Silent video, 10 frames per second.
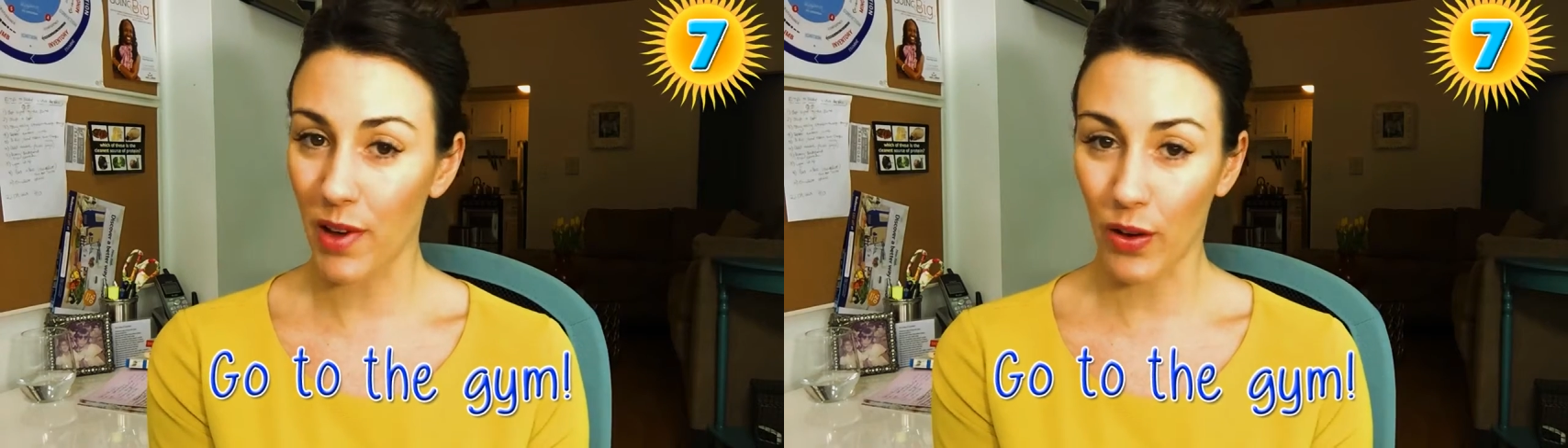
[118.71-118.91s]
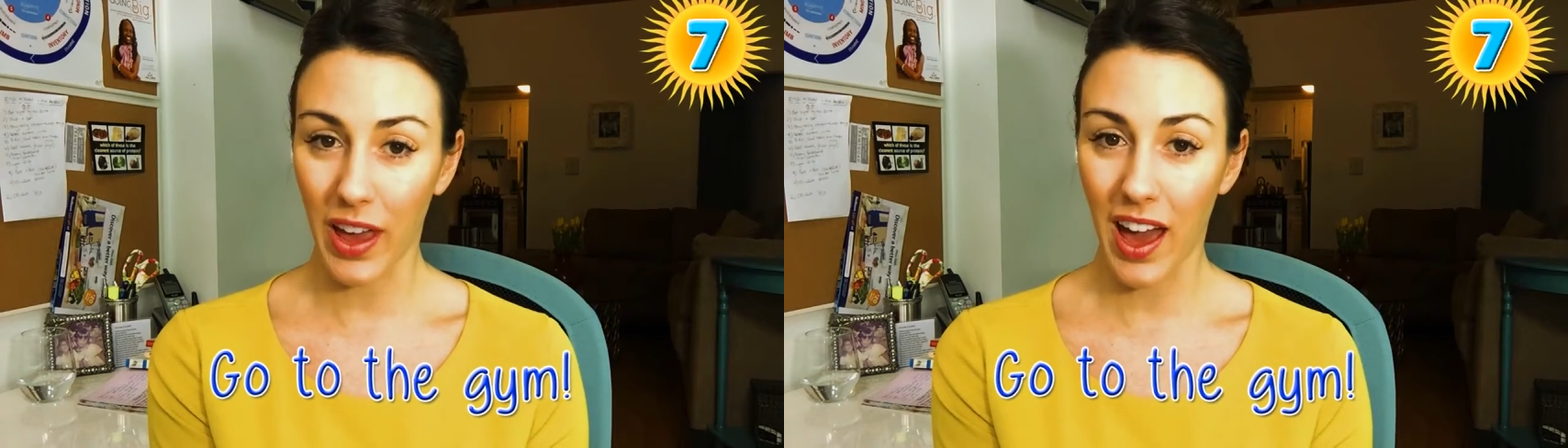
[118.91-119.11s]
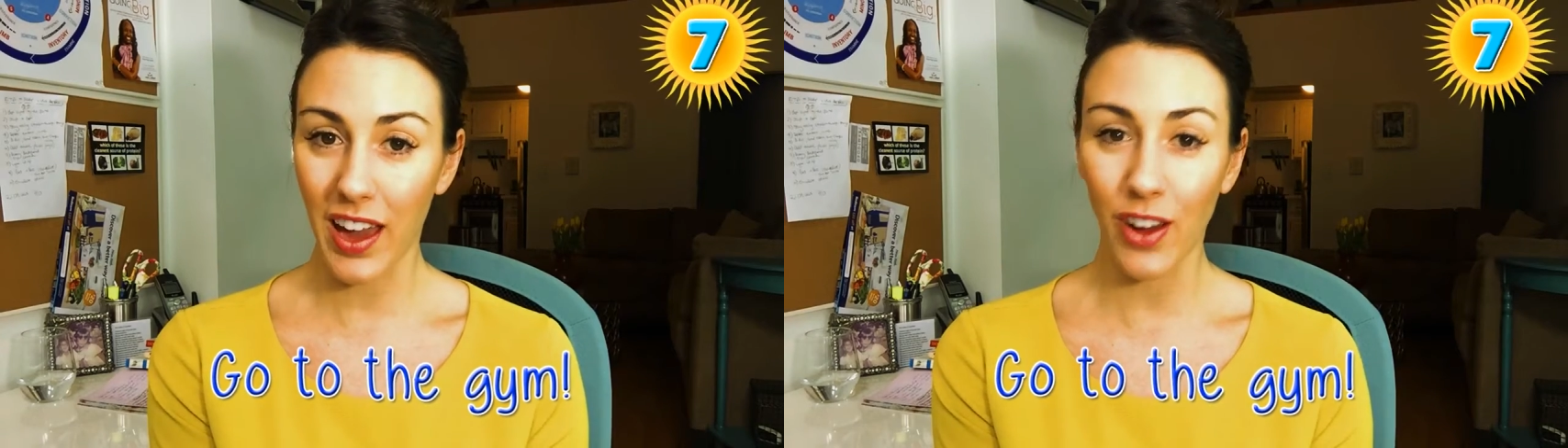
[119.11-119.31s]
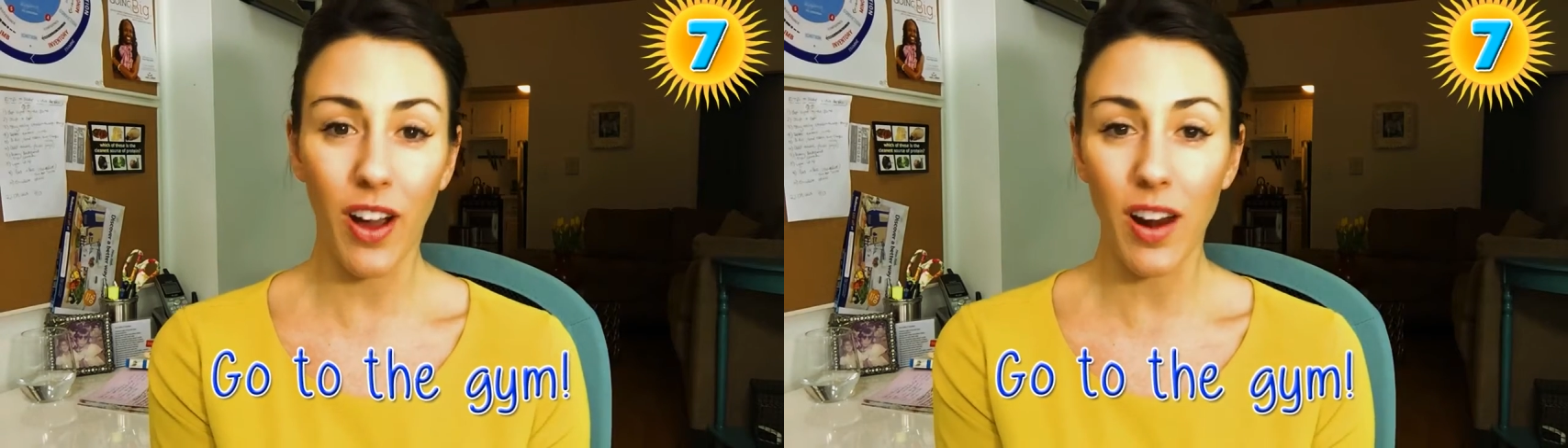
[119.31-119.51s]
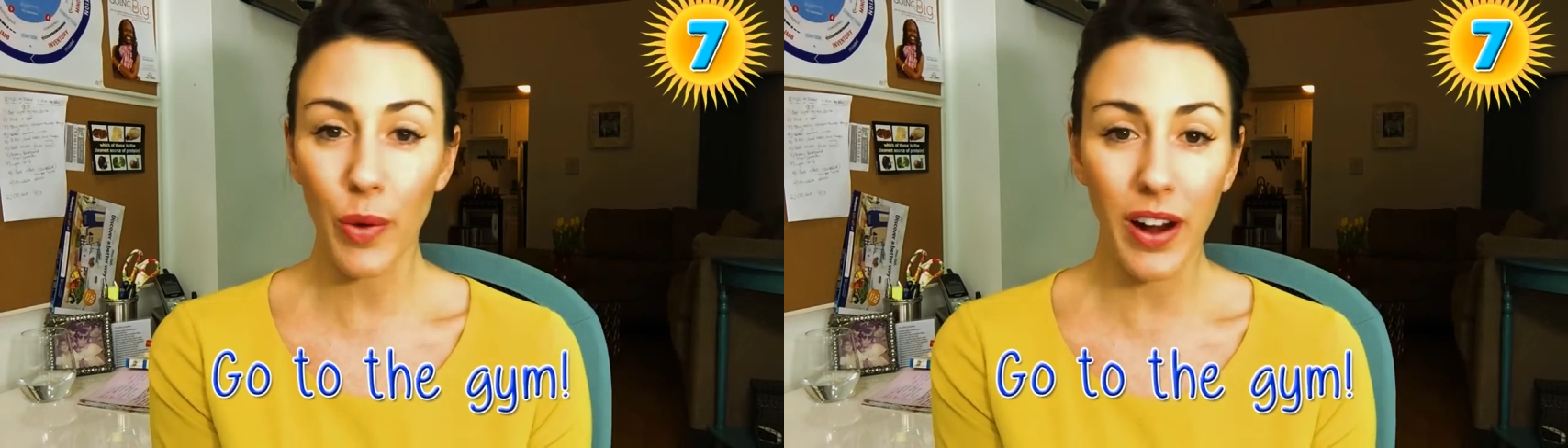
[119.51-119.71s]
okay? You
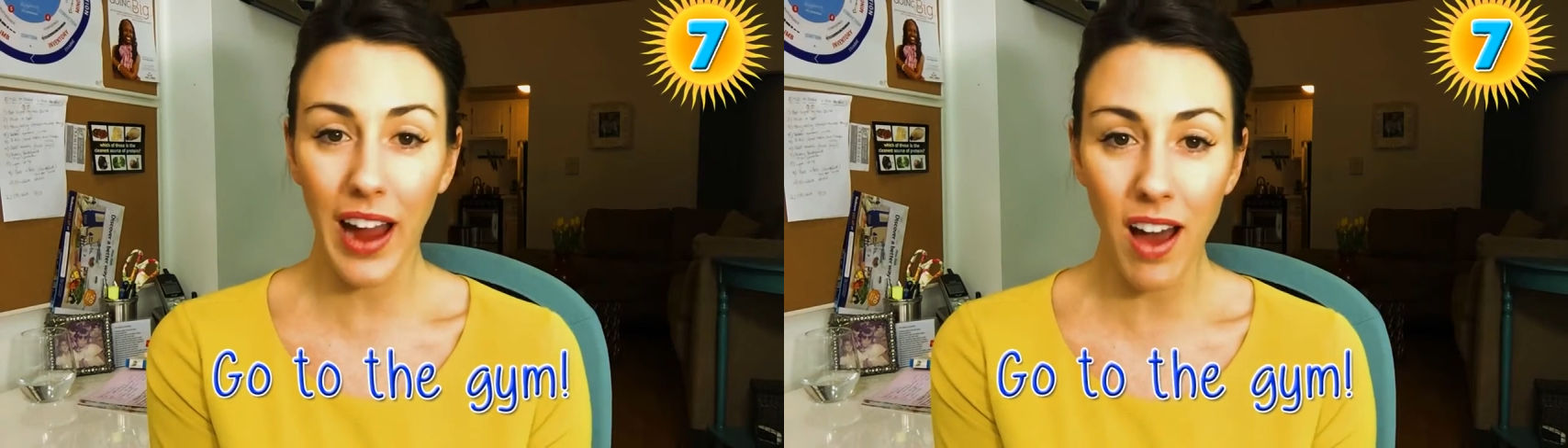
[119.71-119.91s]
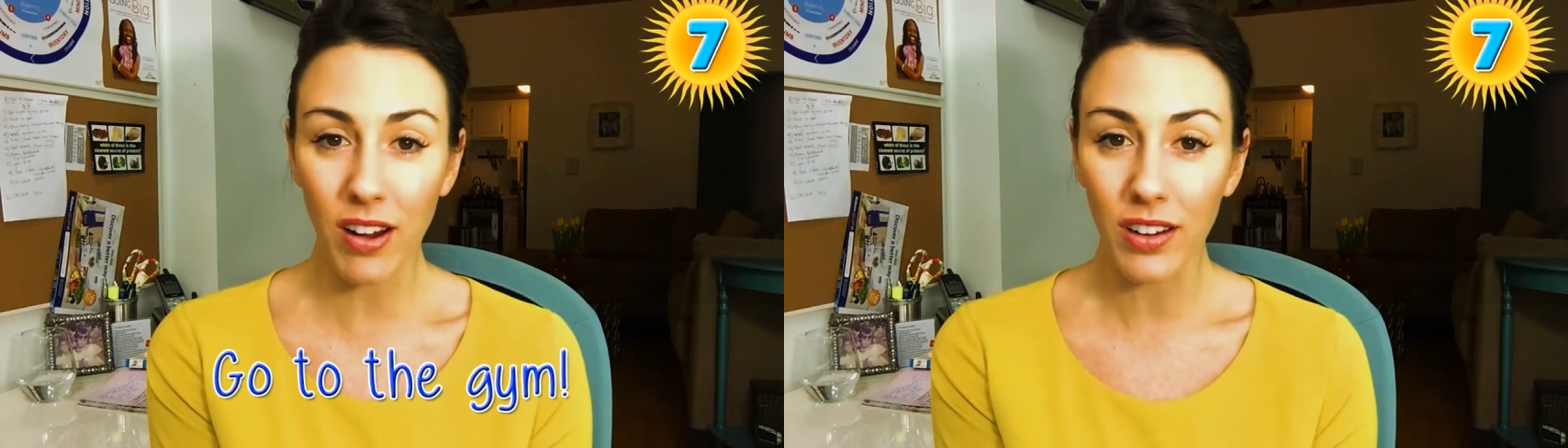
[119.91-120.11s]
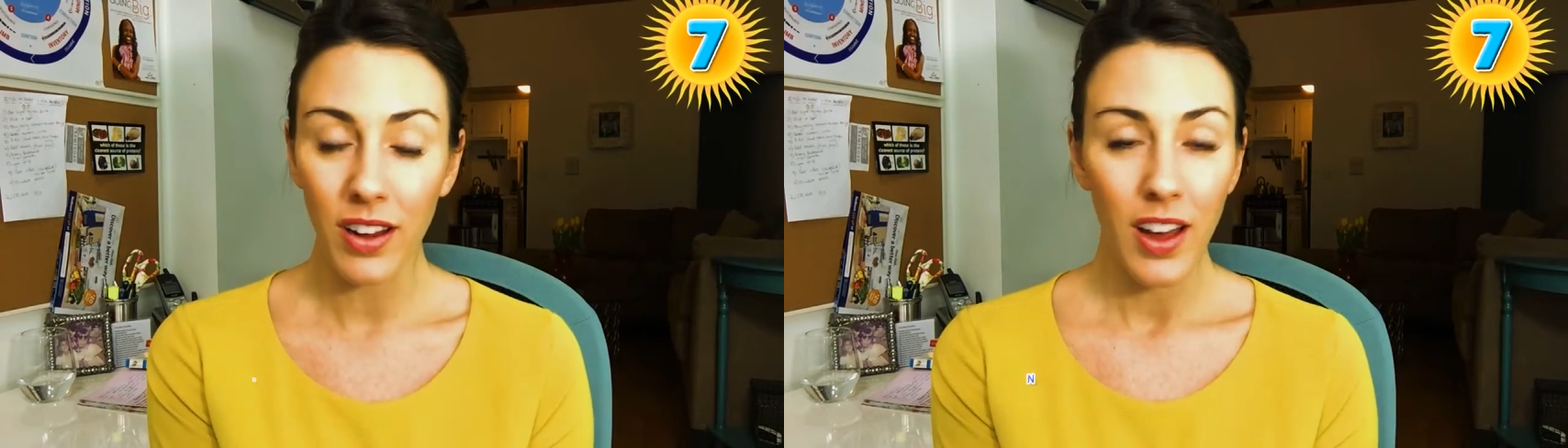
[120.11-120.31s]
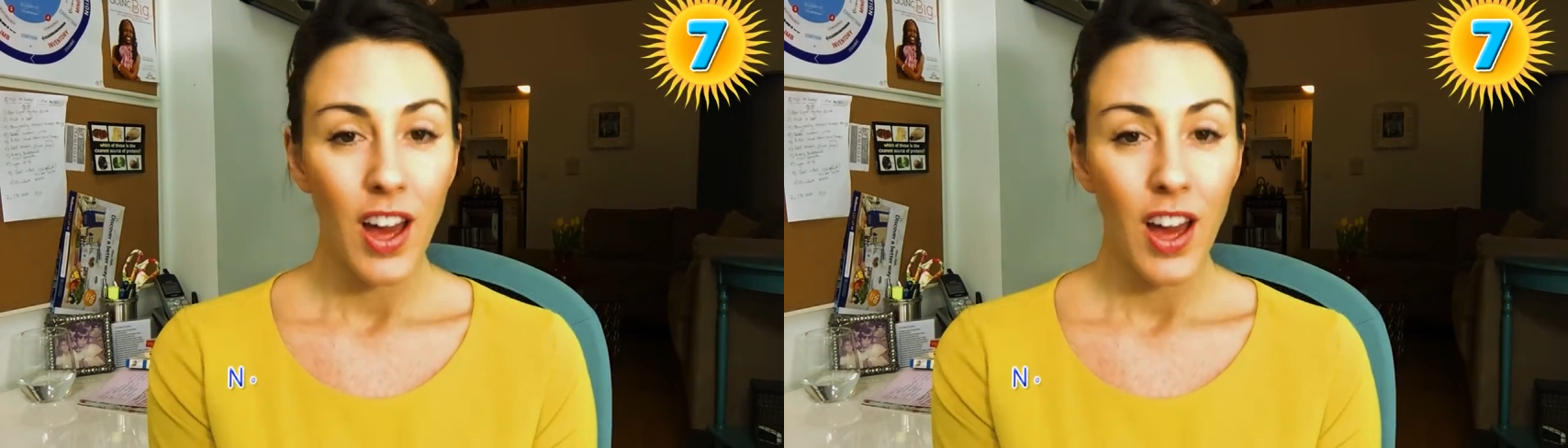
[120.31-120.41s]
gotta work out.